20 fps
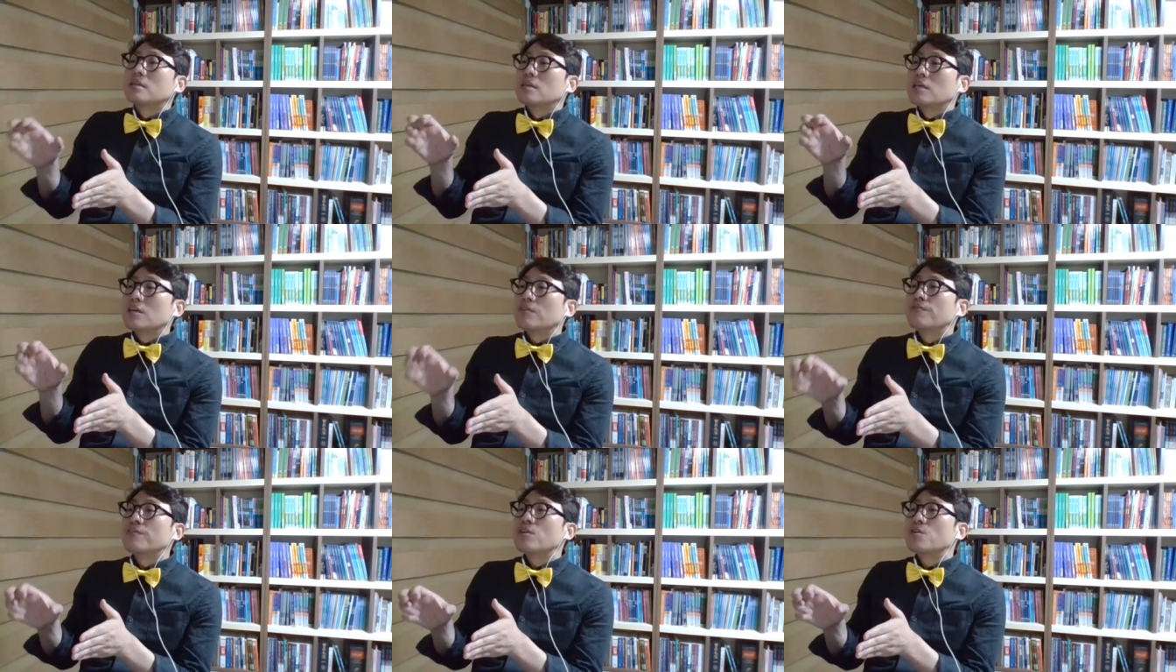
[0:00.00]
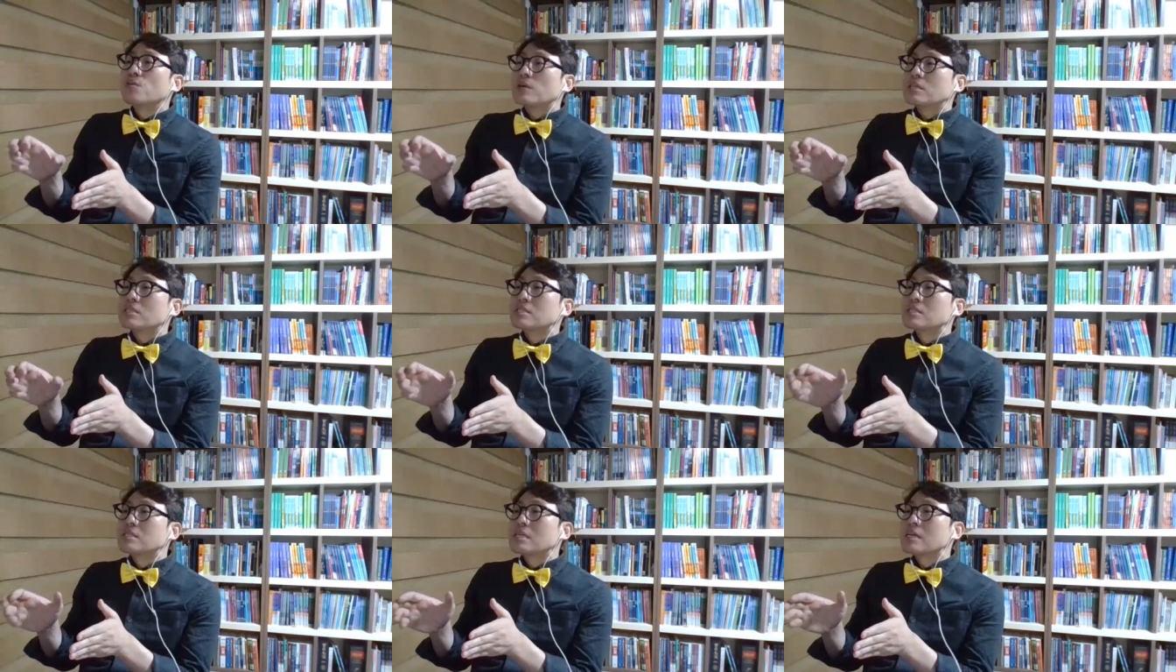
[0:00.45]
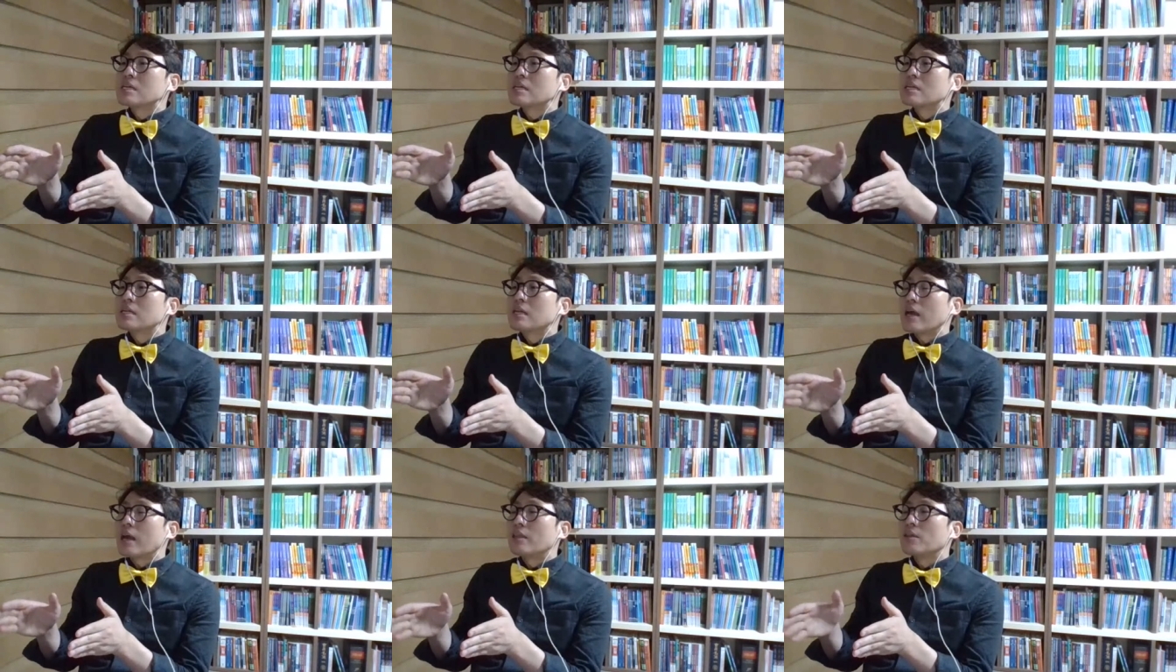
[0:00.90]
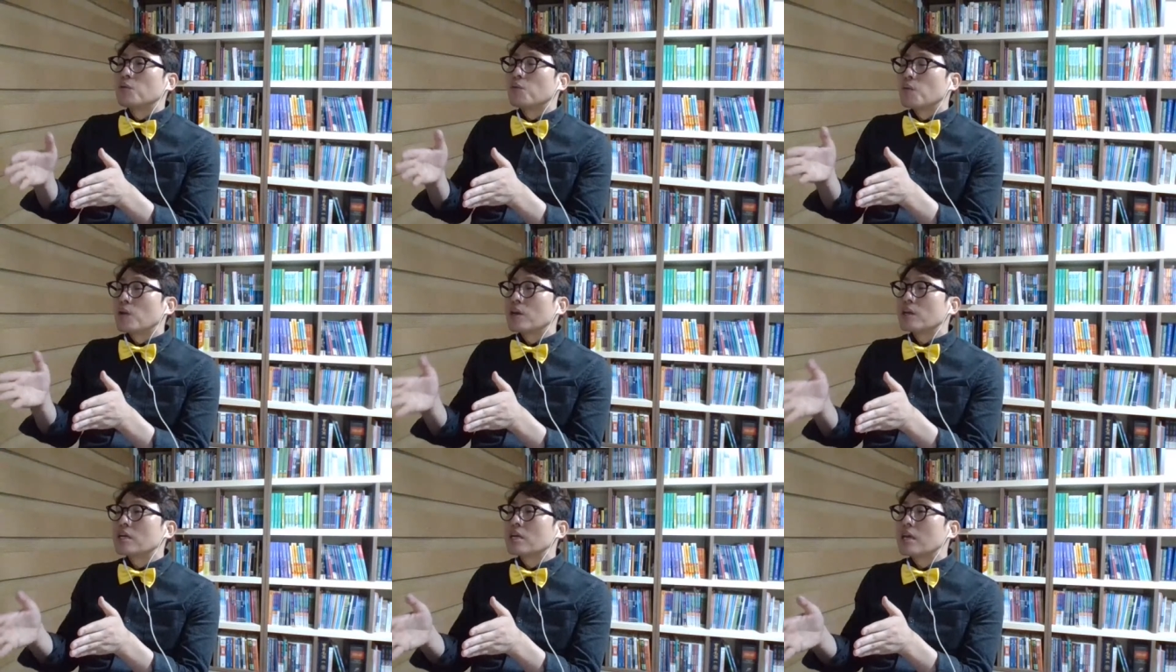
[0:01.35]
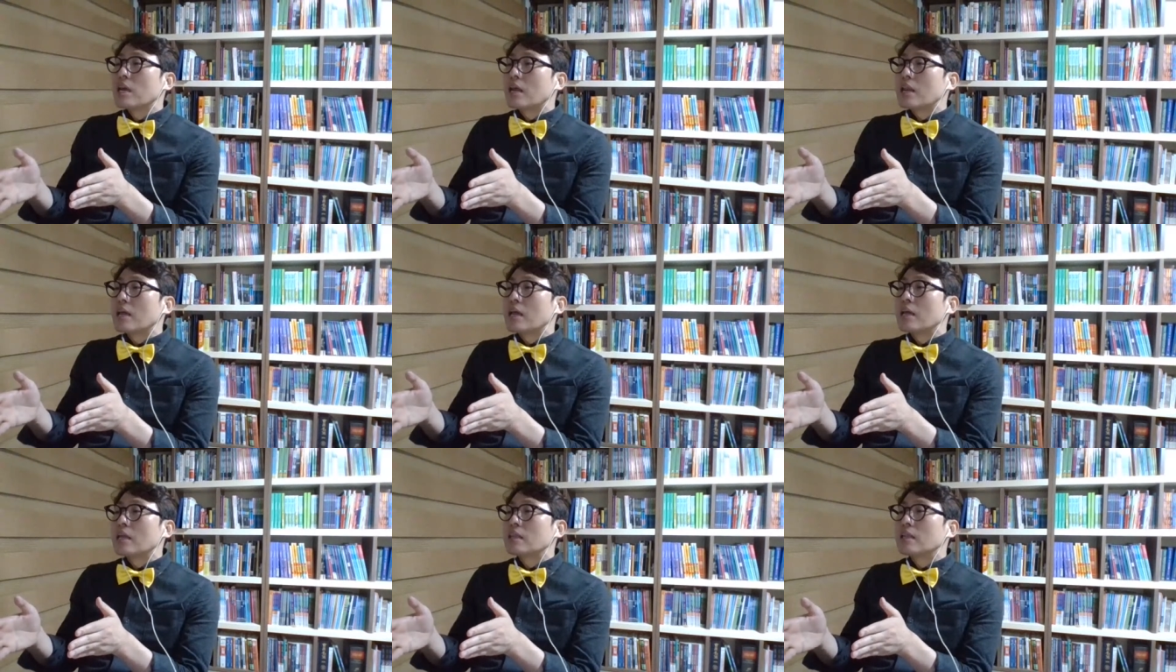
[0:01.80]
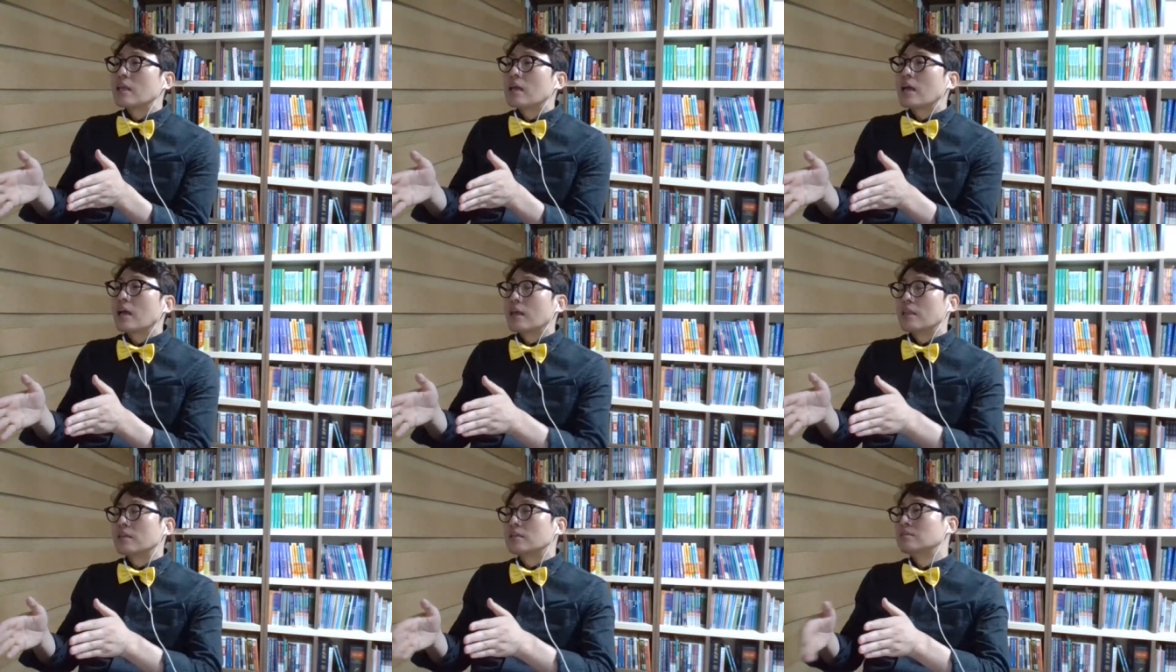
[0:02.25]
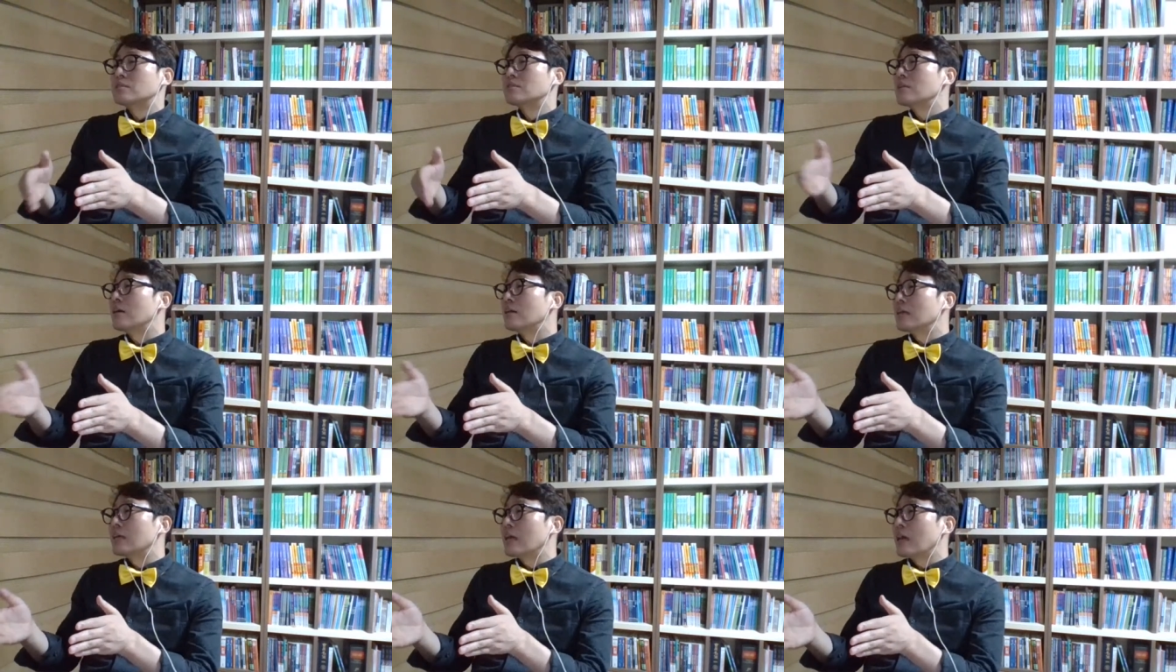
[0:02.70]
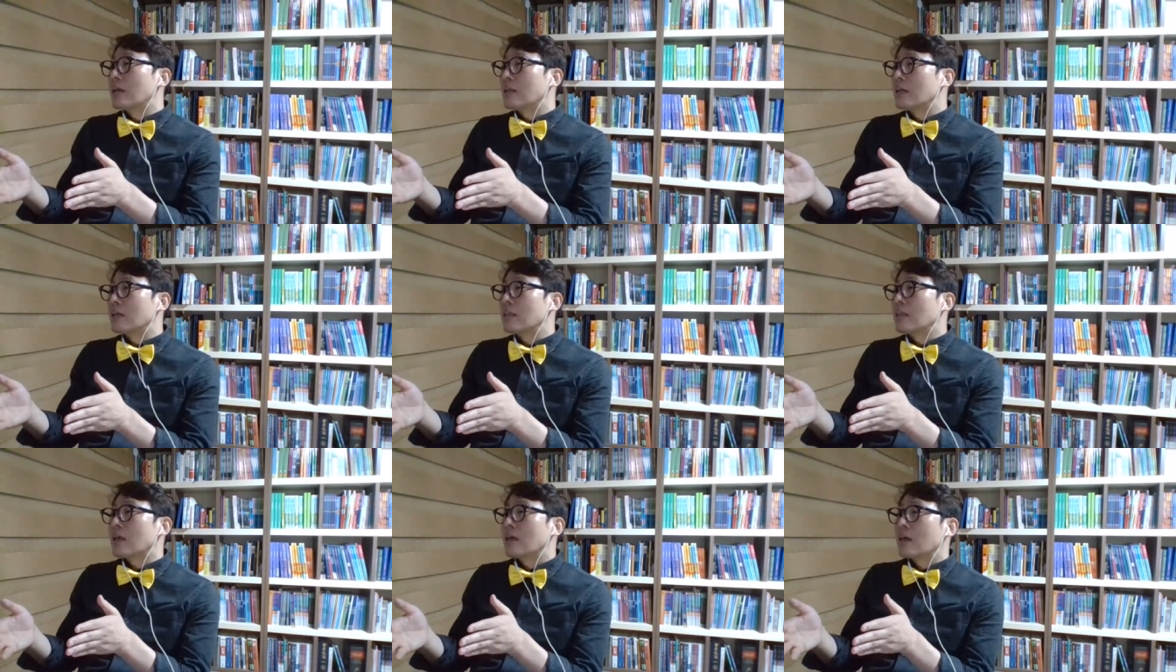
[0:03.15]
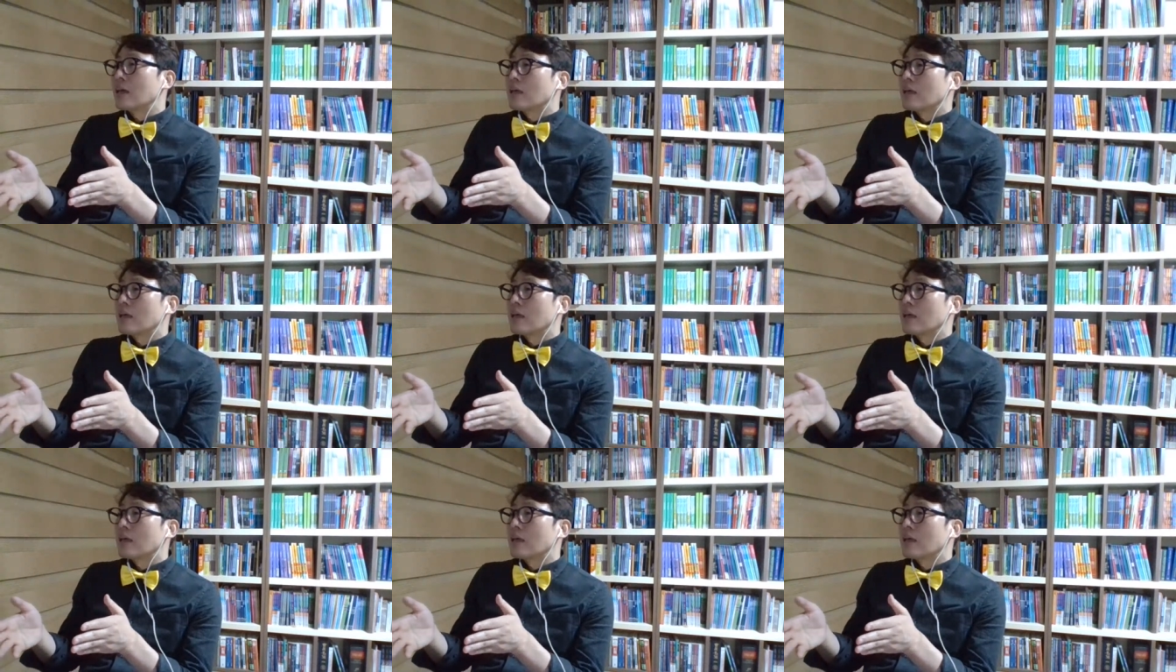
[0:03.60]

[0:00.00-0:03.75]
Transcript: if you are still and working at it and studying at it